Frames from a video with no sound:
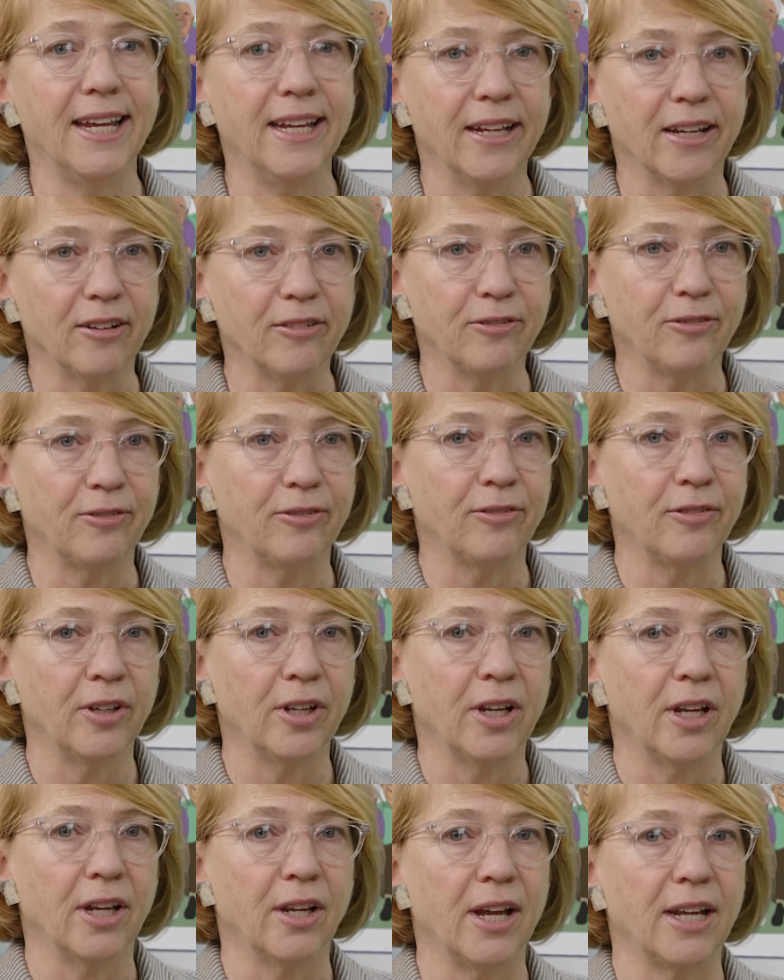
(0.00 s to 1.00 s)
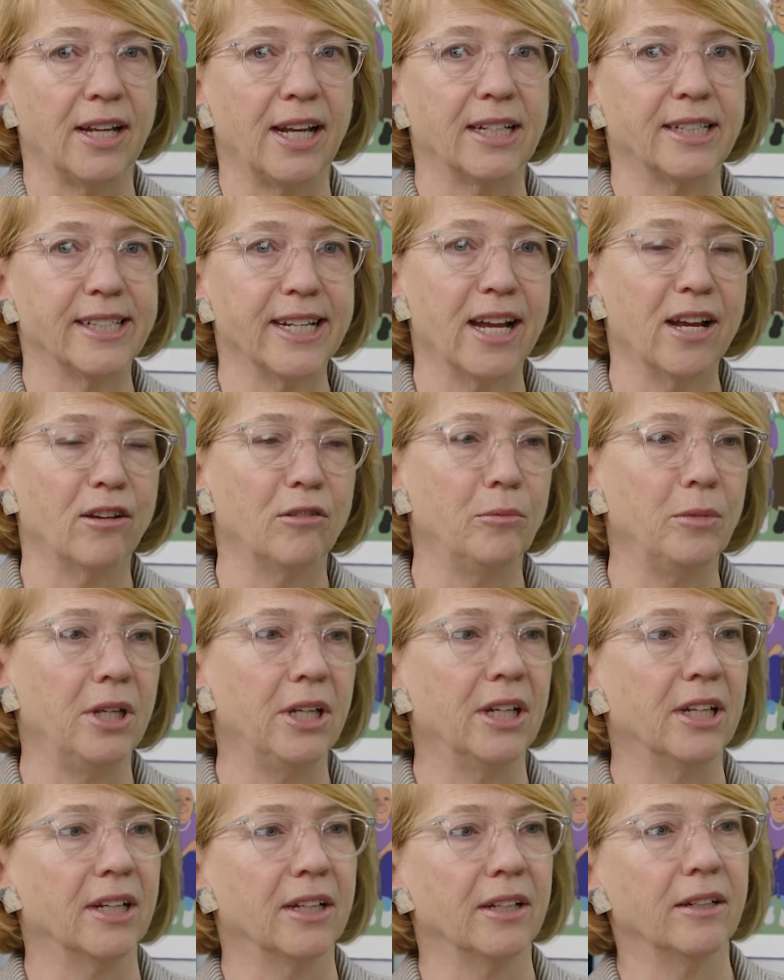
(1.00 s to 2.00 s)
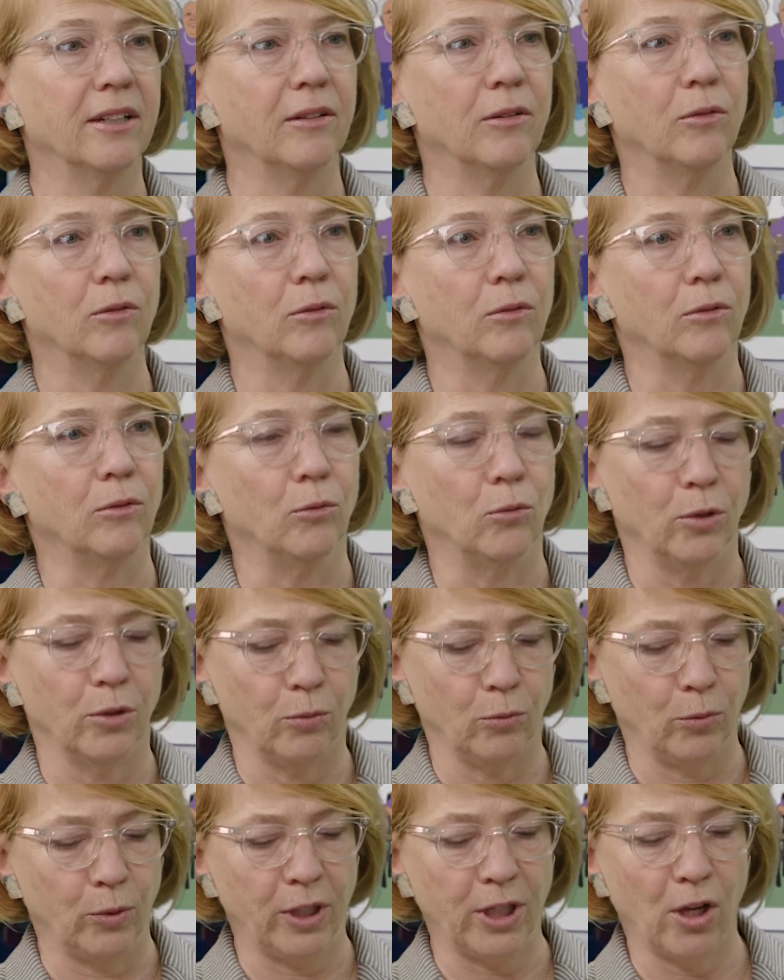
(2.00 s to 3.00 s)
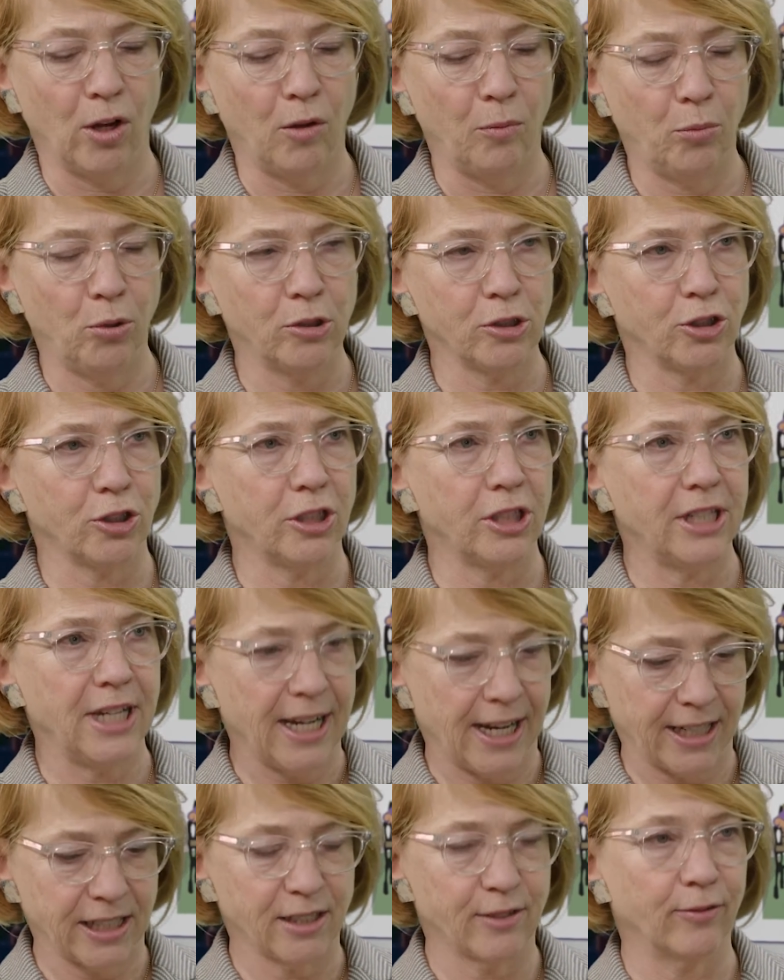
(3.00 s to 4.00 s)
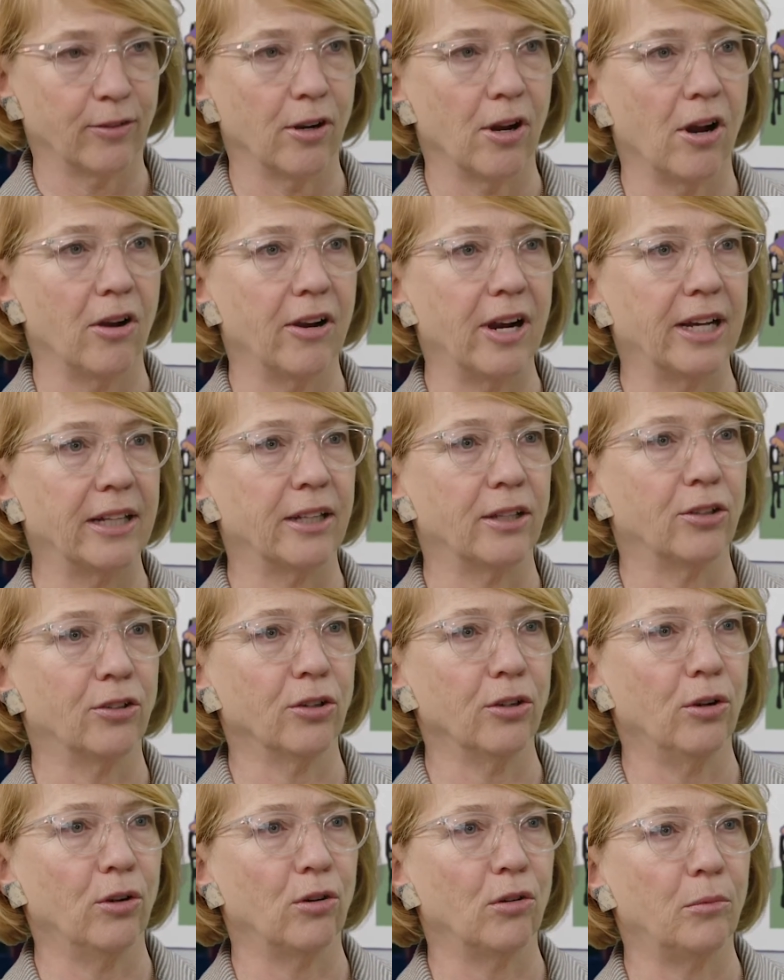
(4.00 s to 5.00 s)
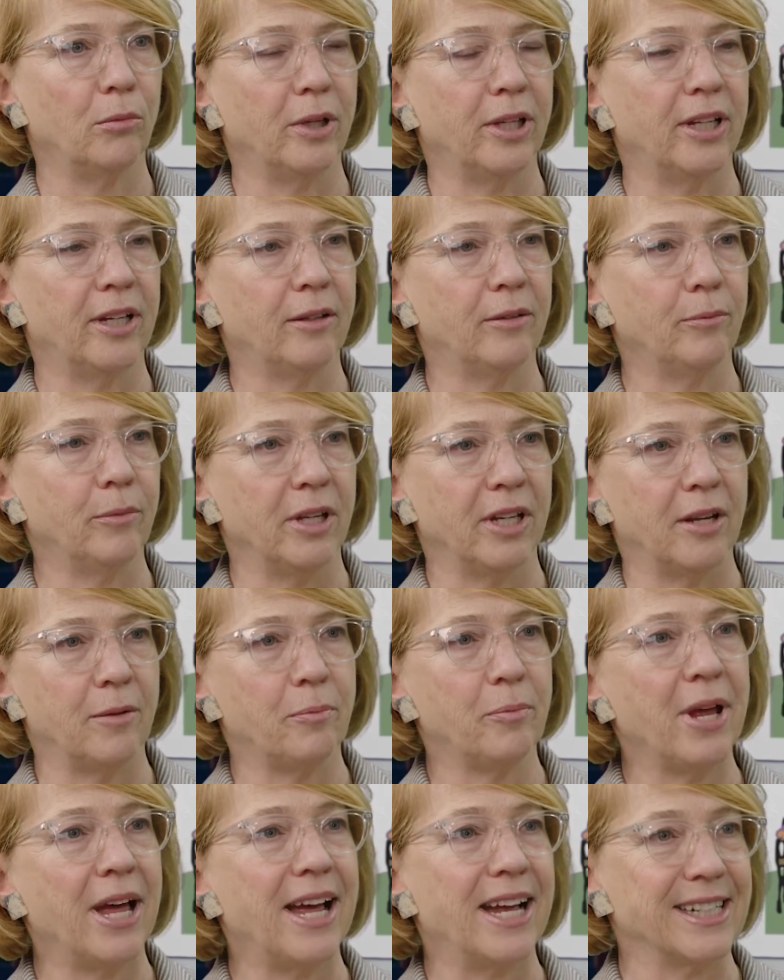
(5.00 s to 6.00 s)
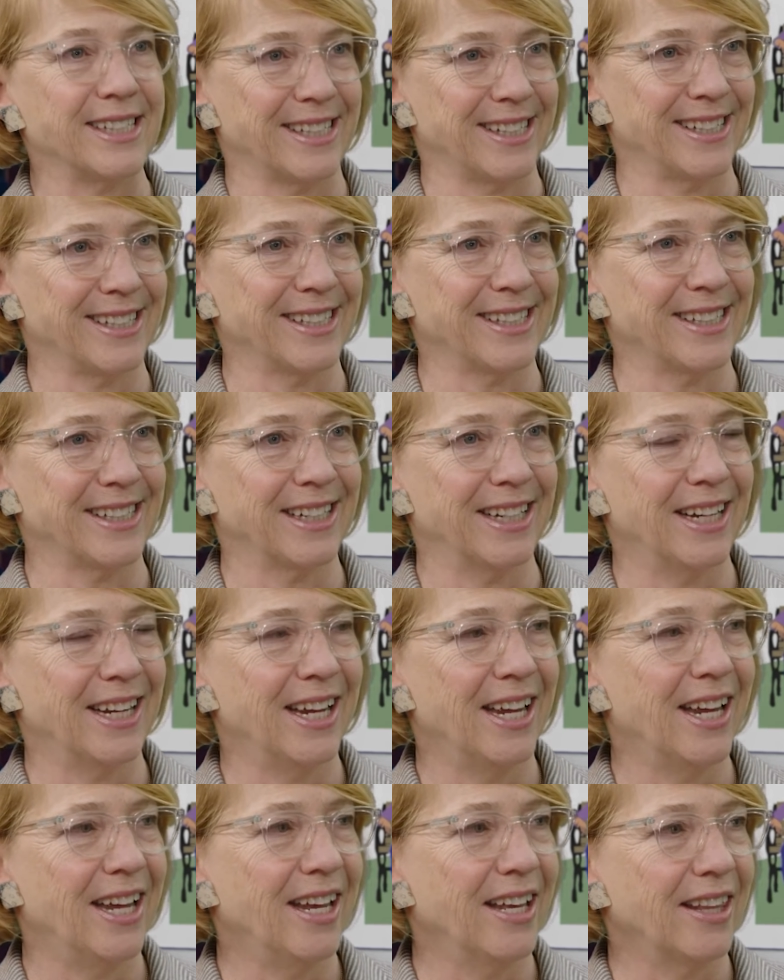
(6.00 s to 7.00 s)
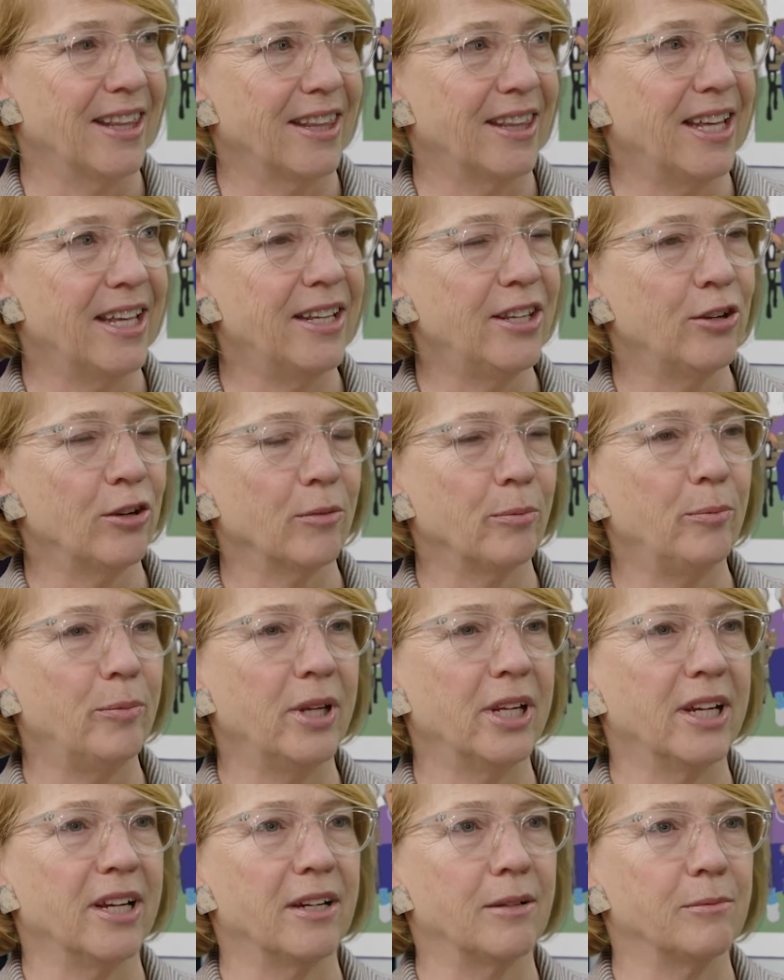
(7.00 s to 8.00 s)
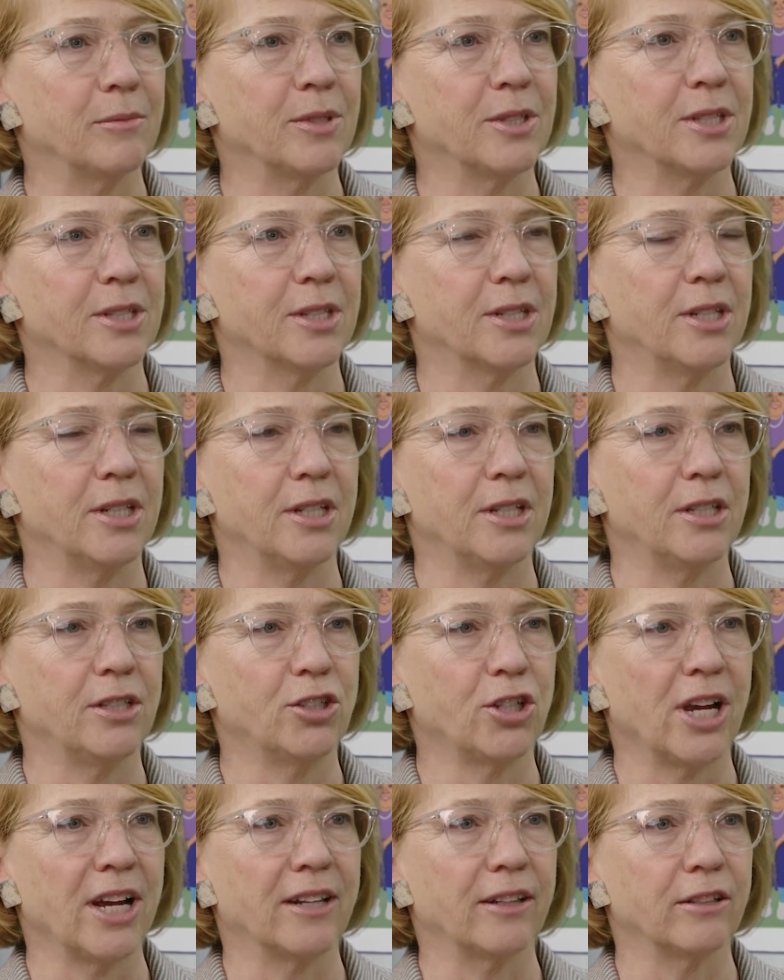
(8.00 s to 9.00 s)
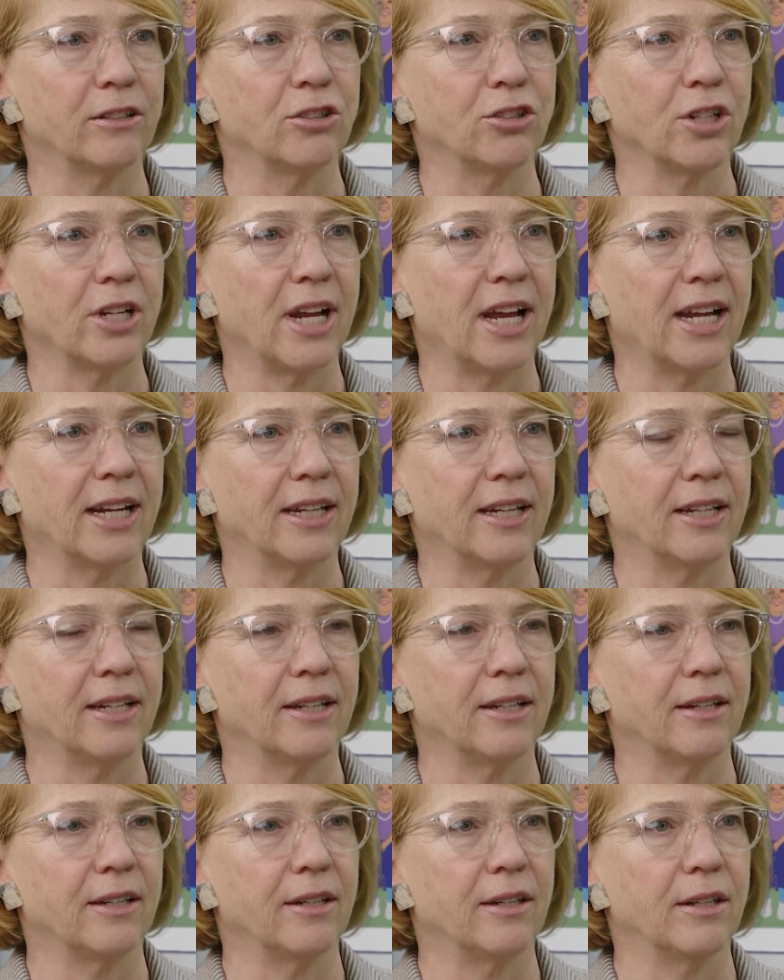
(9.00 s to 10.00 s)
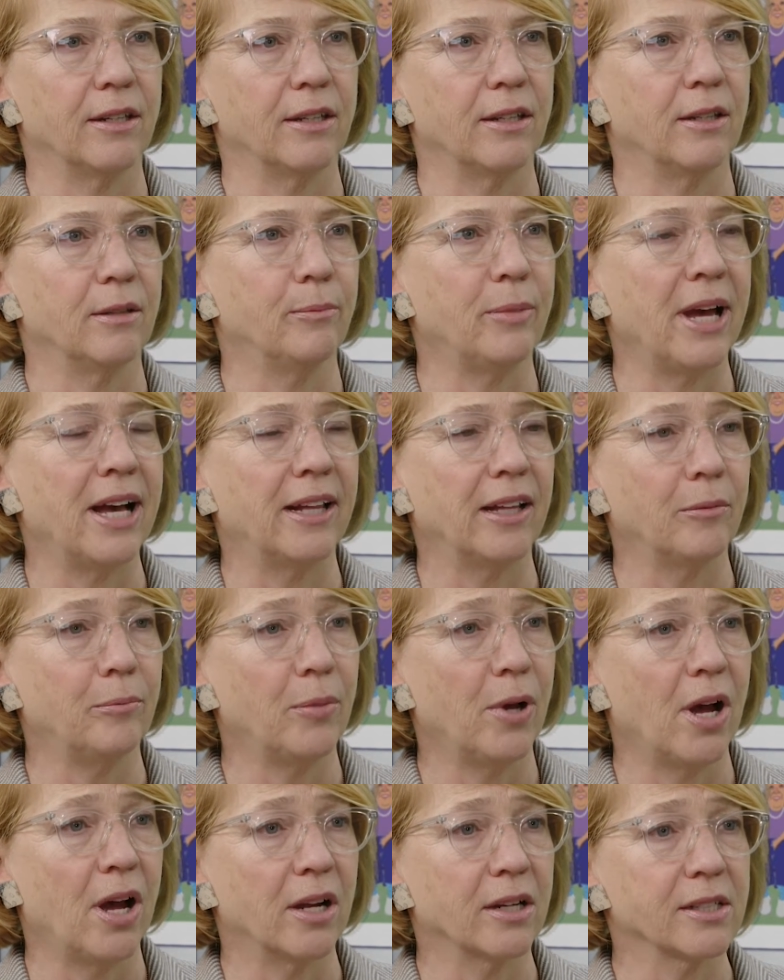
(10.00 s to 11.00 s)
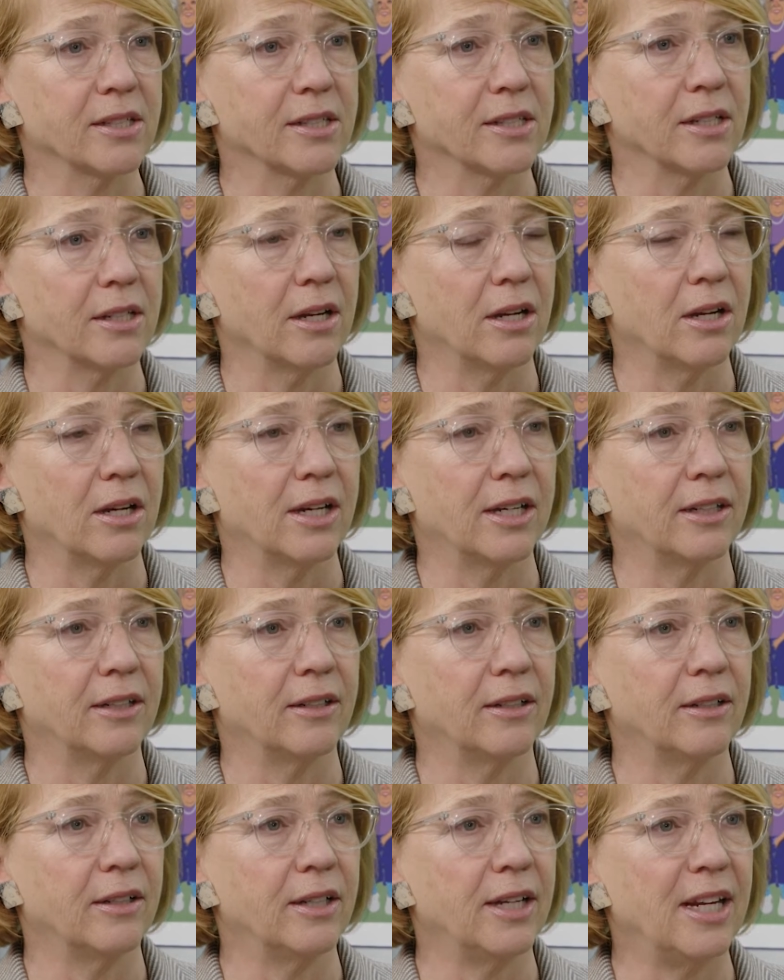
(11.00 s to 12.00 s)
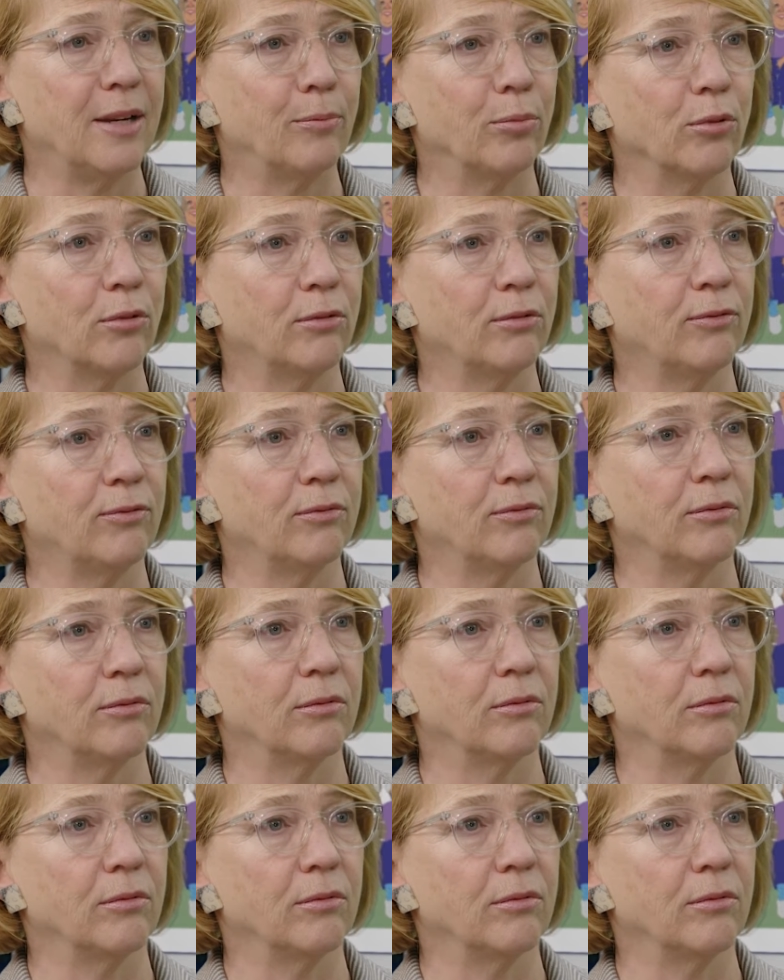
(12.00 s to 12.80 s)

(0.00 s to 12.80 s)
if at town meeting we, all push yes for our island home yes. and it and it passes, mm-hmm. then there becomes the challenge at the ballot box right. on April.